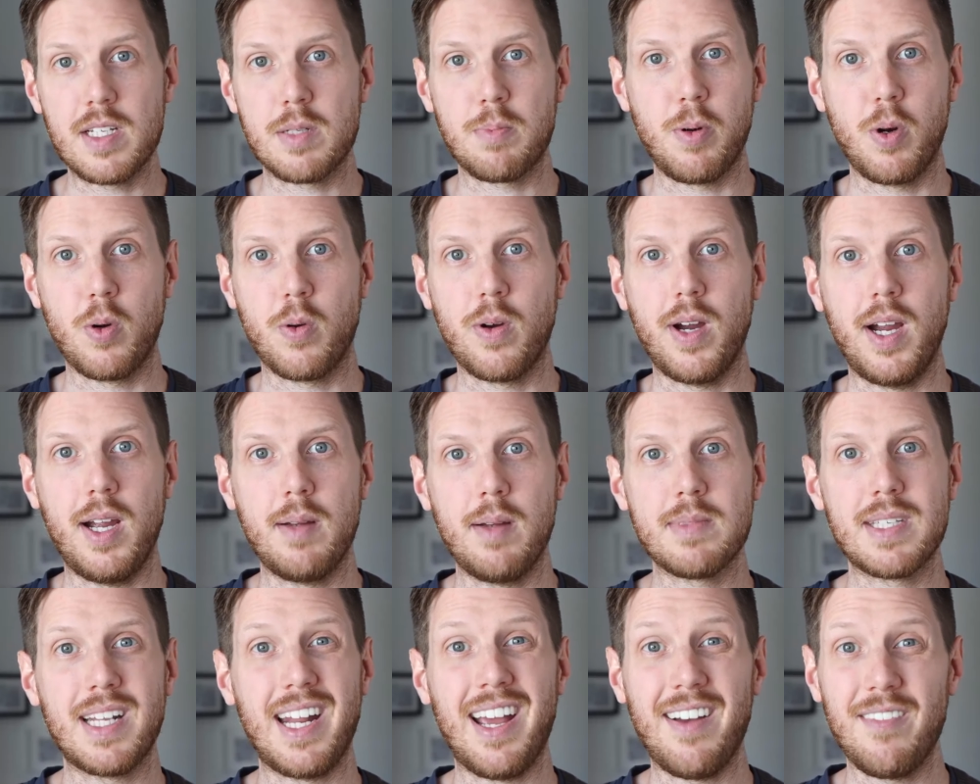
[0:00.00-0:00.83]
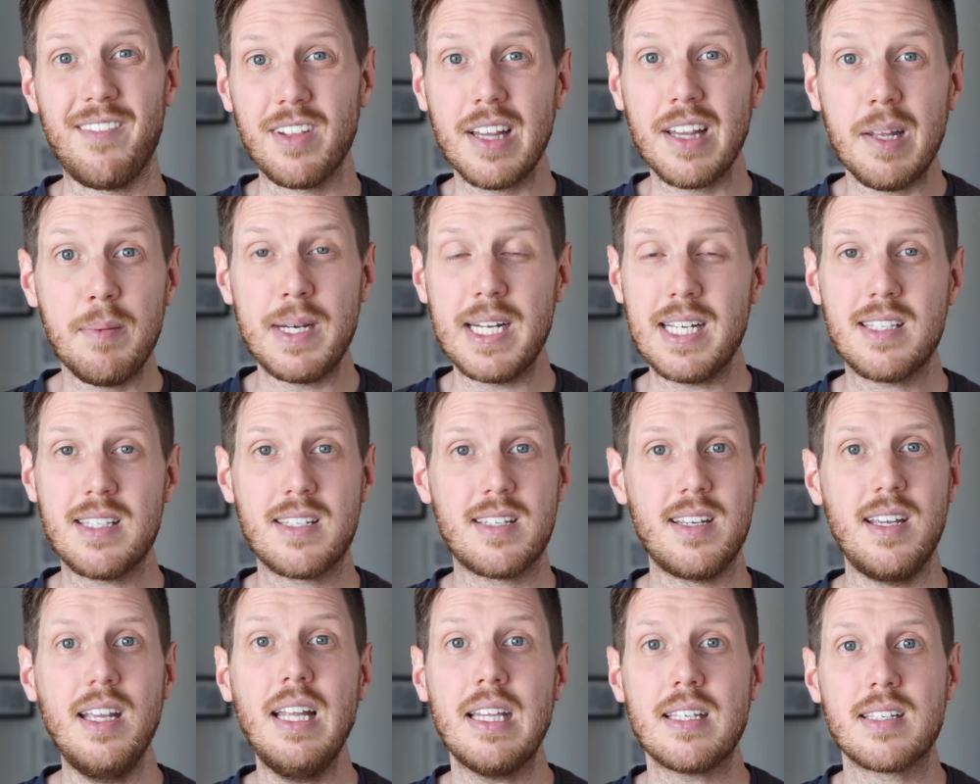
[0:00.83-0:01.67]
programs and have limited
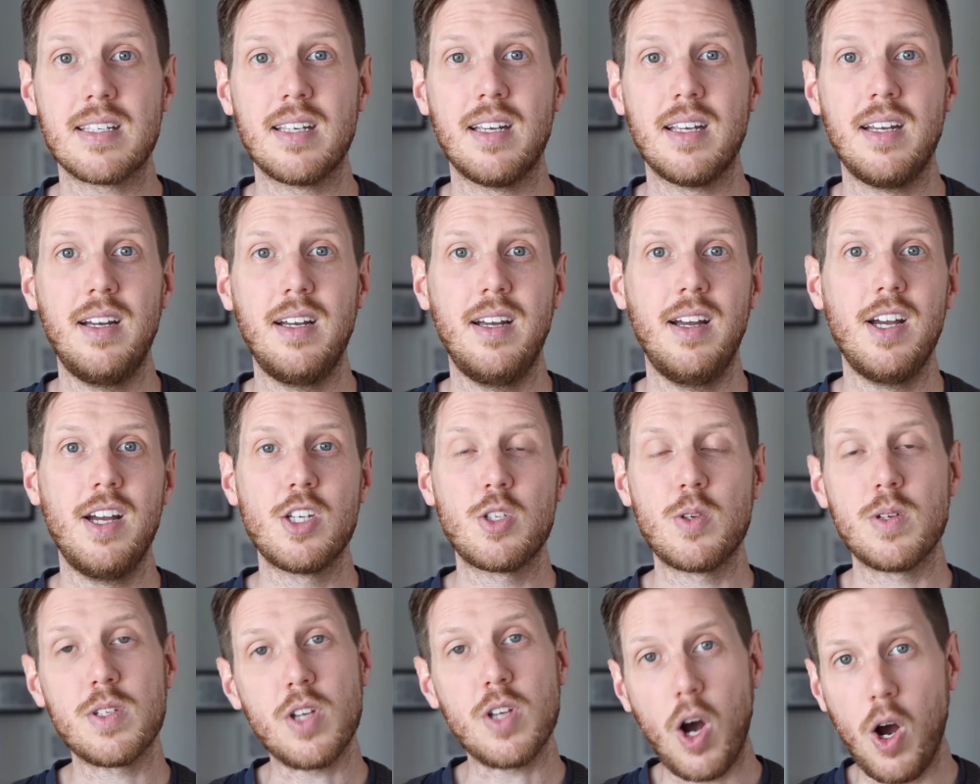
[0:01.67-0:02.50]
seats. So, as